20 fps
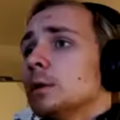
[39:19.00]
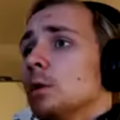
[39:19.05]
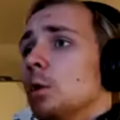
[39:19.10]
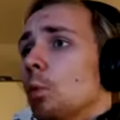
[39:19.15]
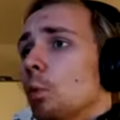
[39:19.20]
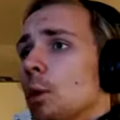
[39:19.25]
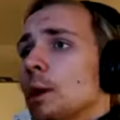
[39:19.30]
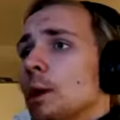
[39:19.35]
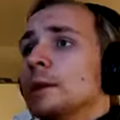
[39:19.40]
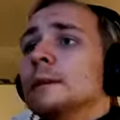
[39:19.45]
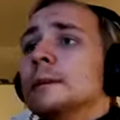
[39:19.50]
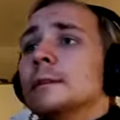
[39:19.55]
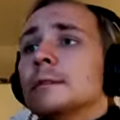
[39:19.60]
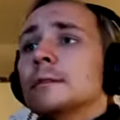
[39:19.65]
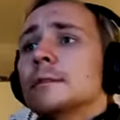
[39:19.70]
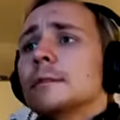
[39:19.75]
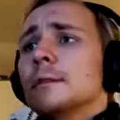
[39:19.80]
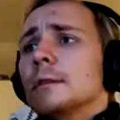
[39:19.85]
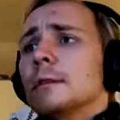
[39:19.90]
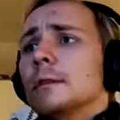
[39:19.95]
one
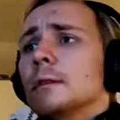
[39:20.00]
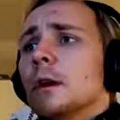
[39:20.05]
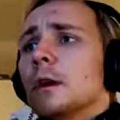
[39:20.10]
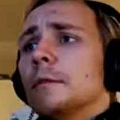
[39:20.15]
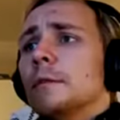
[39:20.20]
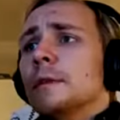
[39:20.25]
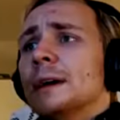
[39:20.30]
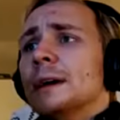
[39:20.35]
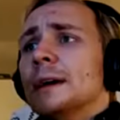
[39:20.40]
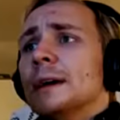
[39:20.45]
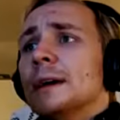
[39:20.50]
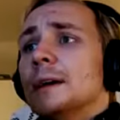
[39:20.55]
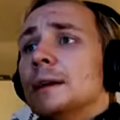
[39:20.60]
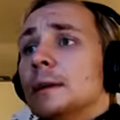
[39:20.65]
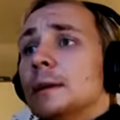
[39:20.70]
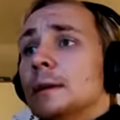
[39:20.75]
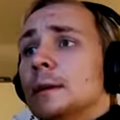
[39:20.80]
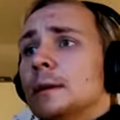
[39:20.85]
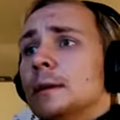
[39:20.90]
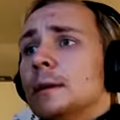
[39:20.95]
instance of
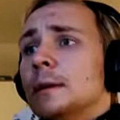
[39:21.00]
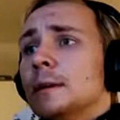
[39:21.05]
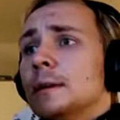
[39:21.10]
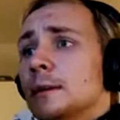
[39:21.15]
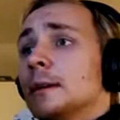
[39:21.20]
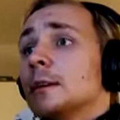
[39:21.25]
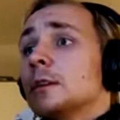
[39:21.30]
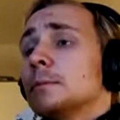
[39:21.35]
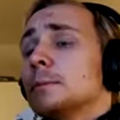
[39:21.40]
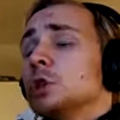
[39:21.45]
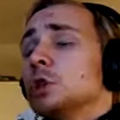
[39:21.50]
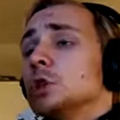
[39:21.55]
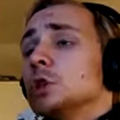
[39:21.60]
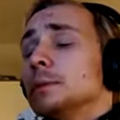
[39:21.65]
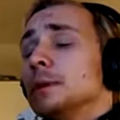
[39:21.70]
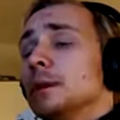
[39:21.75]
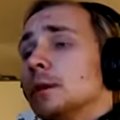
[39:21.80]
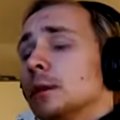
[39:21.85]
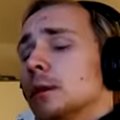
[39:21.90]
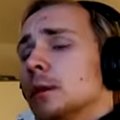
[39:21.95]
a extinct species
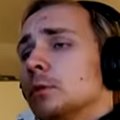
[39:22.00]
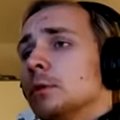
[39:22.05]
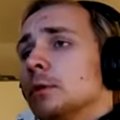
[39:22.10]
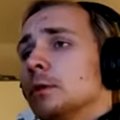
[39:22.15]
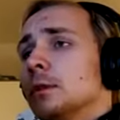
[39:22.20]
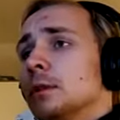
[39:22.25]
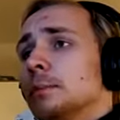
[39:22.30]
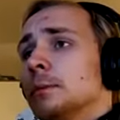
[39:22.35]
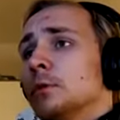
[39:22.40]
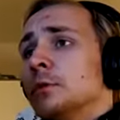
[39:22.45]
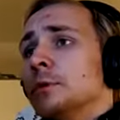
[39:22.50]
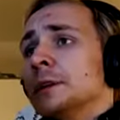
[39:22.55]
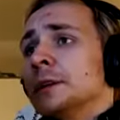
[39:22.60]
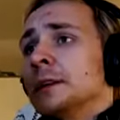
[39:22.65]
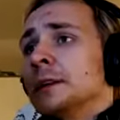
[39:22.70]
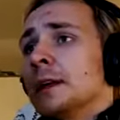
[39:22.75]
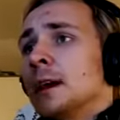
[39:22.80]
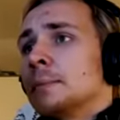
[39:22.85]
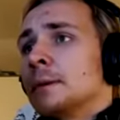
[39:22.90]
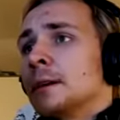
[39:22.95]
being cloned, the Pyrenean
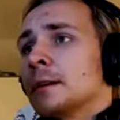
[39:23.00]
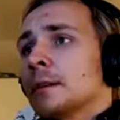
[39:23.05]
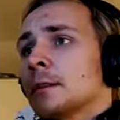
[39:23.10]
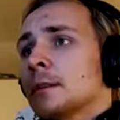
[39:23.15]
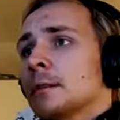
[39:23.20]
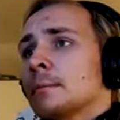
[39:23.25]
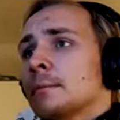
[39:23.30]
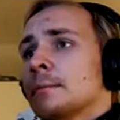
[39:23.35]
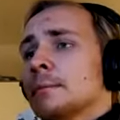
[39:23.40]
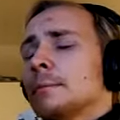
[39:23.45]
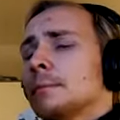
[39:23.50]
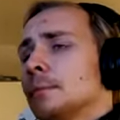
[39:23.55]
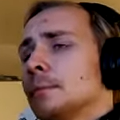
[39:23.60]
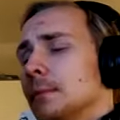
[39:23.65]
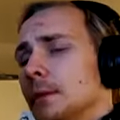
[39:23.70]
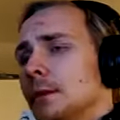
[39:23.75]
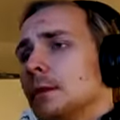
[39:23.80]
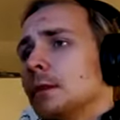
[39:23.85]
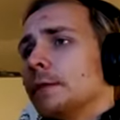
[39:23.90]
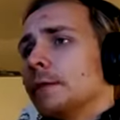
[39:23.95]
ibex.
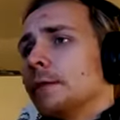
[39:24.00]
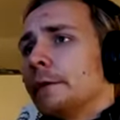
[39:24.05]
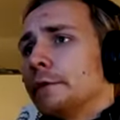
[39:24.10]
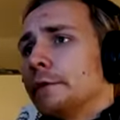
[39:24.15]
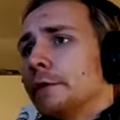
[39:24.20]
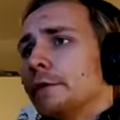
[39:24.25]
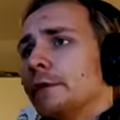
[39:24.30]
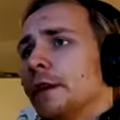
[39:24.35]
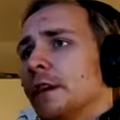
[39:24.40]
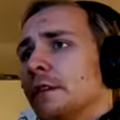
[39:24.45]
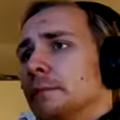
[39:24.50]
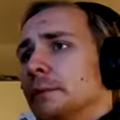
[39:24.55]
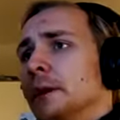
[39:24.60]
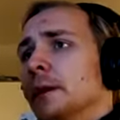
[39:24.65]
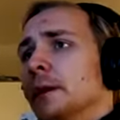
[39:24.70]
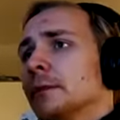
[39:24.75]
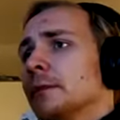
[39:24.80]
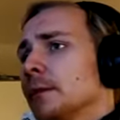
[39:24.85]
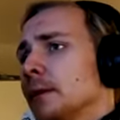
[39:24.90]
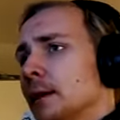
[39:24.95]
It survived for 5
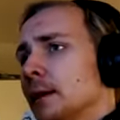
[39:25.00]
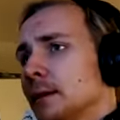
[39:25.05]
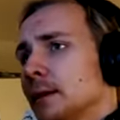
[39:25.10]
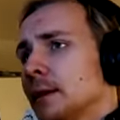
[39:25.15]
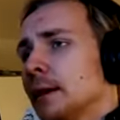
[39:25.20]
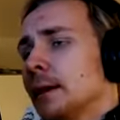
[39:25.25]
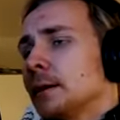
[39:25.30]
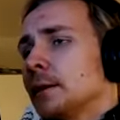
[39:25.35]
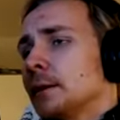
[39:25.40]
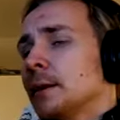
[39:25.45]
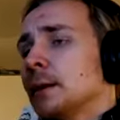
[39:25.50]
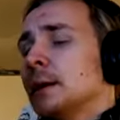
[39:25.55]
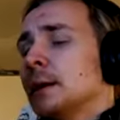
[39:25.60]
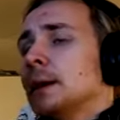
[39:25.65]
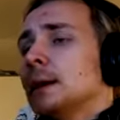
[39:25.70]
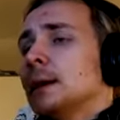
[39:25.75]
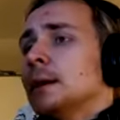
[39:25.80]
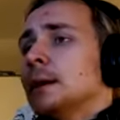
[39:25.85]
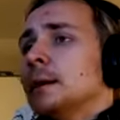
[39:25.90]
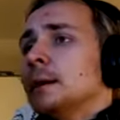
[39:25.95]
minutes and then died.
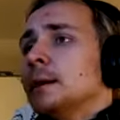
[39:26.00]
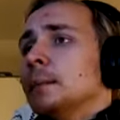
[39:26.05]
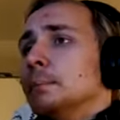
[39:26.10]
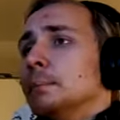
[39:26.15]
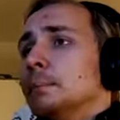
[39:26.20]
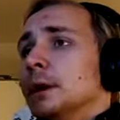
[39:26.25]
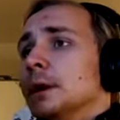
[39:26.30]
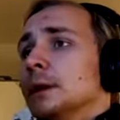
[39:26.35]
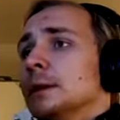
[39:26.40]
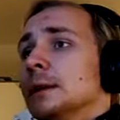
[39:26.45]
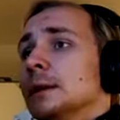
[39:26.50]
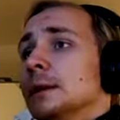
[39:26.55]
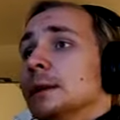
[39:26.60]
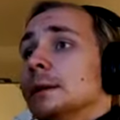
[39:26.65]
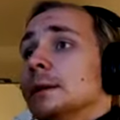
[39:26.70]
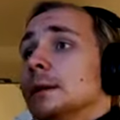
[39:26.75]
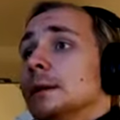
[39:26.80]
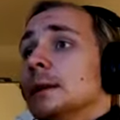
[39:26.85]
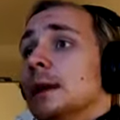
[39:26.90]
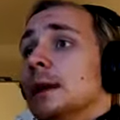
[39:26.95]
But
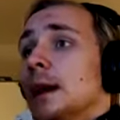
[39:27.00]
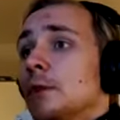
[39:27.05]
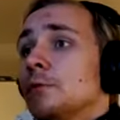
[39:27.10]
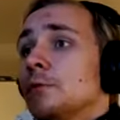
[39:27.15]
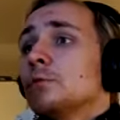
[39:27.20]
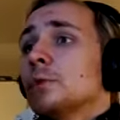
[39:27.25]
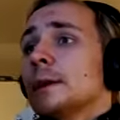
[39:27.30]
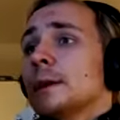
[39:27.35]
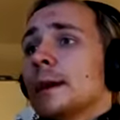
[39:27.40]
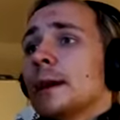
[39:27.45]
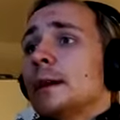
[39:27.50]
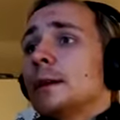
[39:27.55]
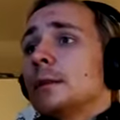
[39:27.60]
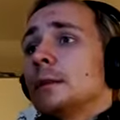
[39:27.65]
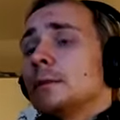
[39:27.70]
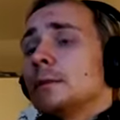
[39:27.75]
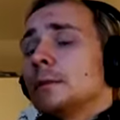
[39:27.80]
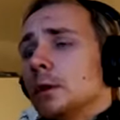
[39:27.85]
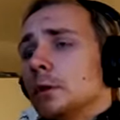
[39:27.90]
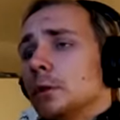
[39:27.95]
in every case
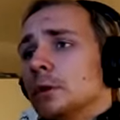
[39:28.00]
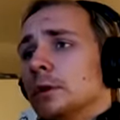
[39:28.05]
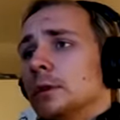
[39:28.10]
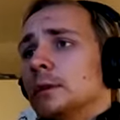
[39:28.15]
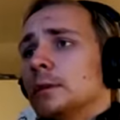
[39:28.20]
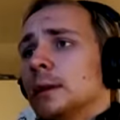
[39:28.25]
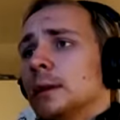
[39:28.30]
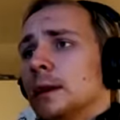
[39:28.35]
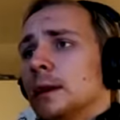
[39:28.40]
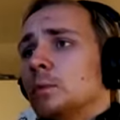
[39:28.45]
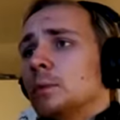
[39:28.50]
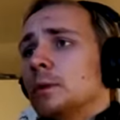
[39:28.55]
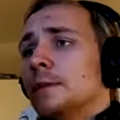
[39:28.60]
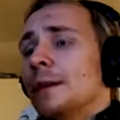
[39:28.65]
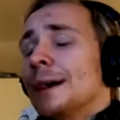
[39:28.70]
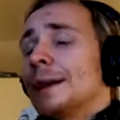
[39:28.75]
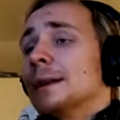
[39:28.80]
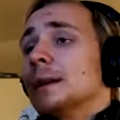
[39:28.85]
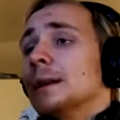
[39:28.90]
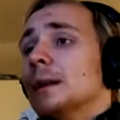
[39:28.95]
of cloning today, we've
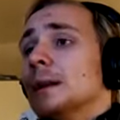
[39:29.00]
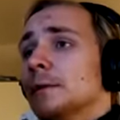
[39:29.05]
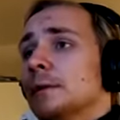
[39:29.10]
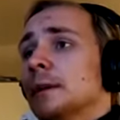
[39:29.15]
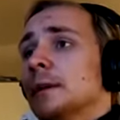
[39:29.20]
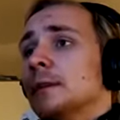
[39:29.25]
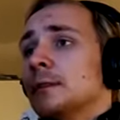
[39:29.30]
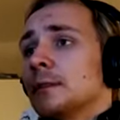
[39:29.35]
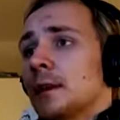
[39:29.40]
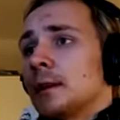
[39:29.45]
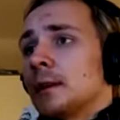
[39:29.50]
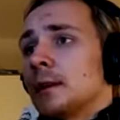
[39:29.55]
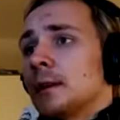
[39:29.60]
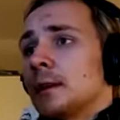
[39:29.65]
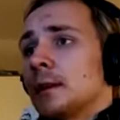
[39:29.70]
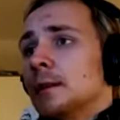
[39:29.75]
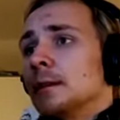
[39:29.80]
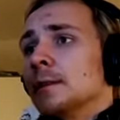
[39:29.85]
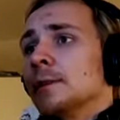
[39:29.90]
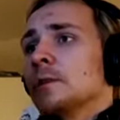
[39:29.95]
had living
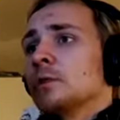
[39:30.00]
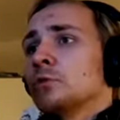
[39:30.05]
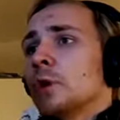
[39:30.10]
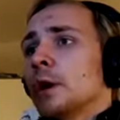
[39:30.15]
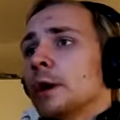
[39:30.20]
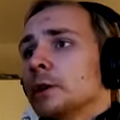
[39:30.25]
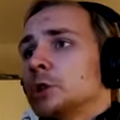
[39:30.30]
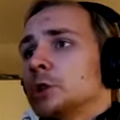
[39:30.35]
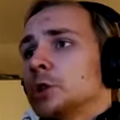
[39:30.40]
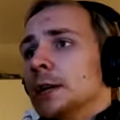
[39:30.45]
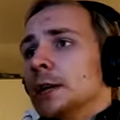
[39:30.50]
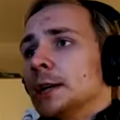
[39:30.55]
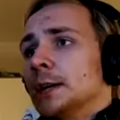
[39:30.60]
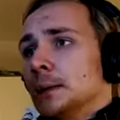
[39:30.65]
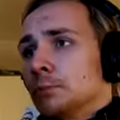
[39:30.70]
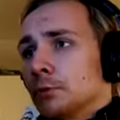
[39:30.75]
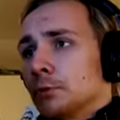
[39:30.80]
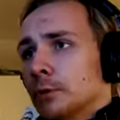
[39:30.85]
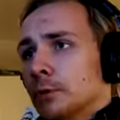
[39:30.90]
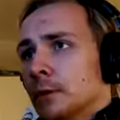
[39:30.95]
cells cryogenically
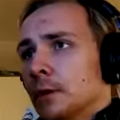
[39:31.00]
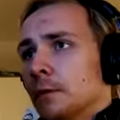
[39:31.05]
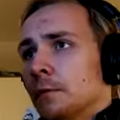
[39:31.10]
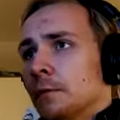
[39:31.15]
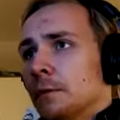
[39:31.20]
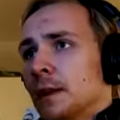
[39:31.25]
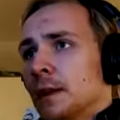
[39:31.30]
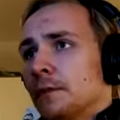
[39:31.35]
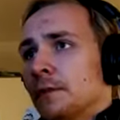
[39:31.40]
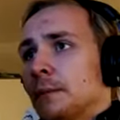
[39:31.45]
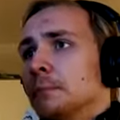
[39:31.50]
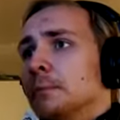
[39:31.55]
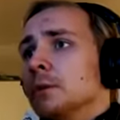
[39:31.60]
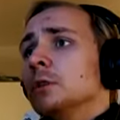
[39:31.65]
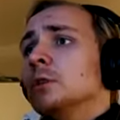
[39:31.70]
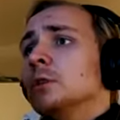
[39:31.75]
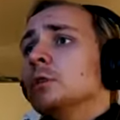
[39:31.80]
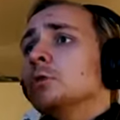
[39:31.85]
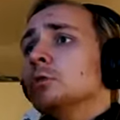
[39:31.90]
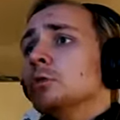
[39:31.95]
preserved that have then been
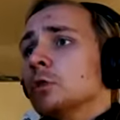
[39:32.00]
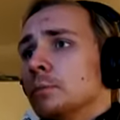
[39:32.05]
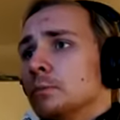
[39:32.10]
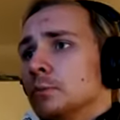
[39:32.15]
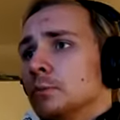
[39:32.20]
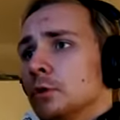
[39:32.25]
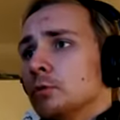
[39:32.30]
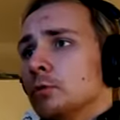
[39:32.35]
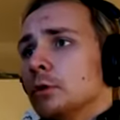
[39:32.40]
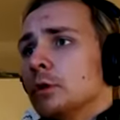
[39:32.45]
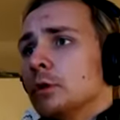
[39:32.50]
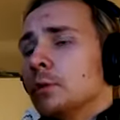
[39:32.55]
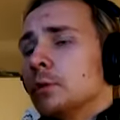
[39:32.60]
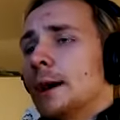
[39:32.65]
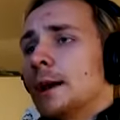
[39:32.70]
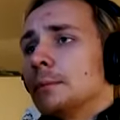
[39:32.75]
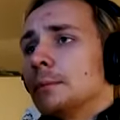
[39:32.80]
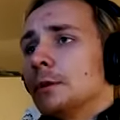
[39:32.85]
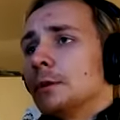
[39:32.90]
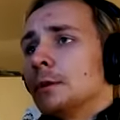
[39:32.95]
used to produce a new
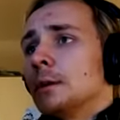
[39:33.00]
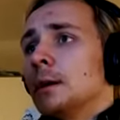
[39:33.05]
animal.